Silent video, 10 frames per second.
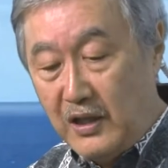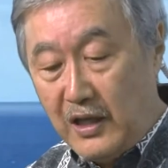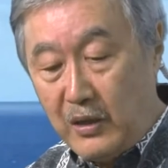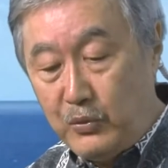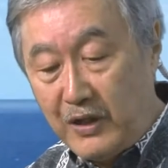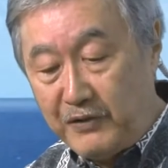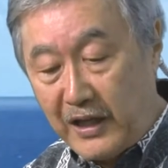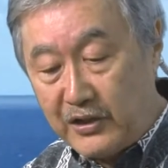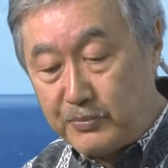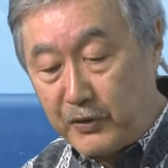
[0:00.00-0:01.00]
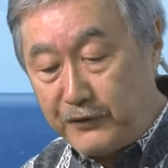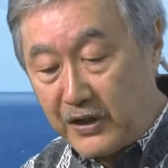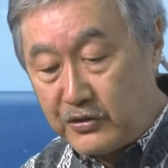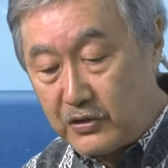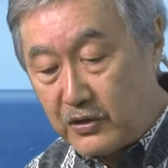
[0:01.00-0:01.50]
And we have guest
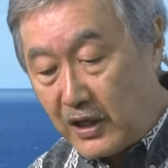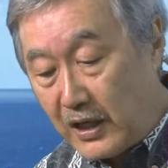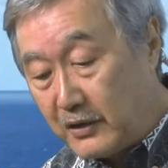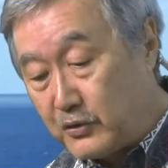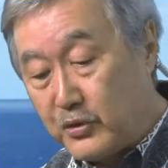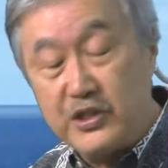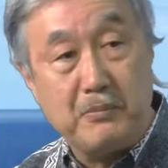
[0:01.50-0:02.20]
Professor uh, Chris